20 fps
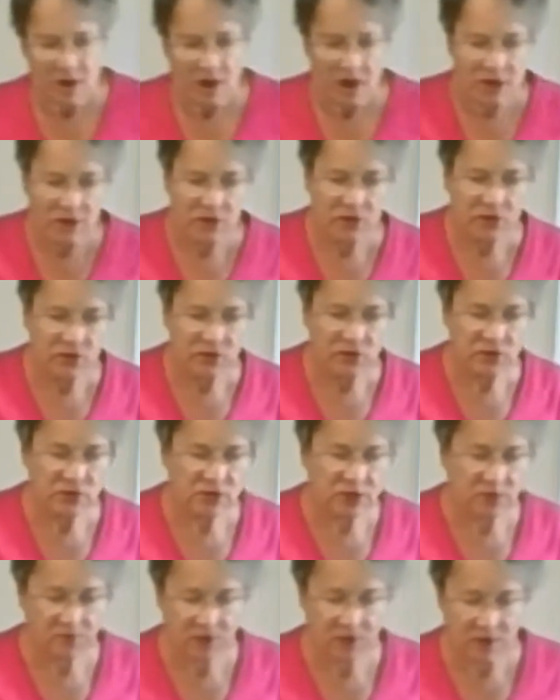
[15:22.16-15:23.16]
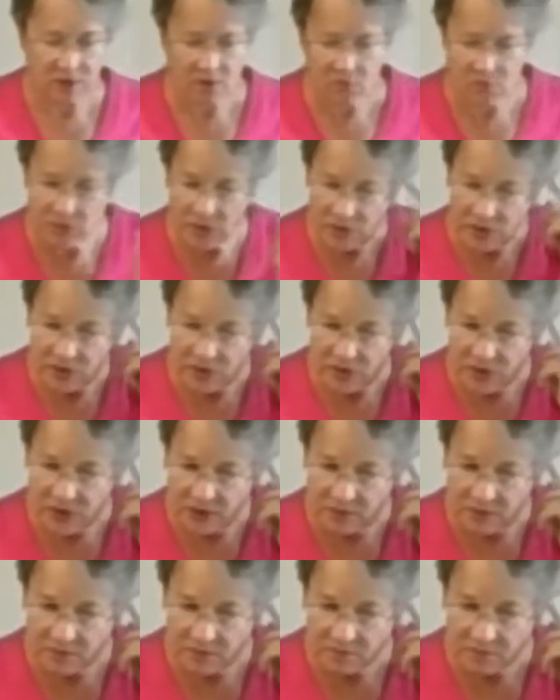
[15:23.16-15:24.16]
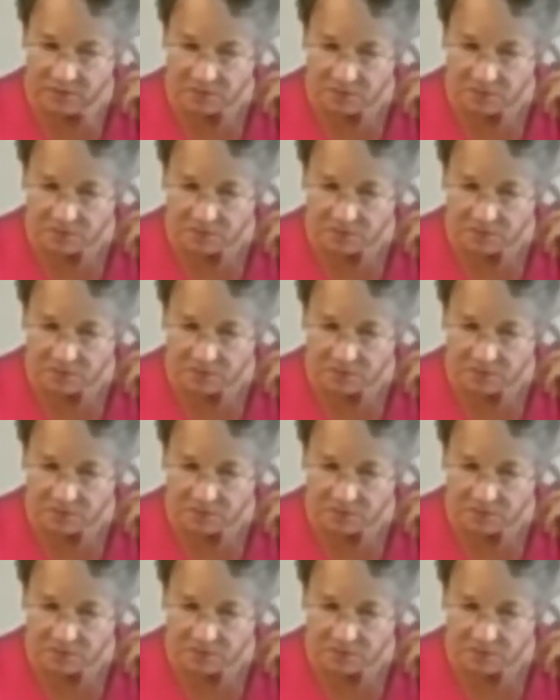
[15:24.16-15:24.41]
I'm going to do something with other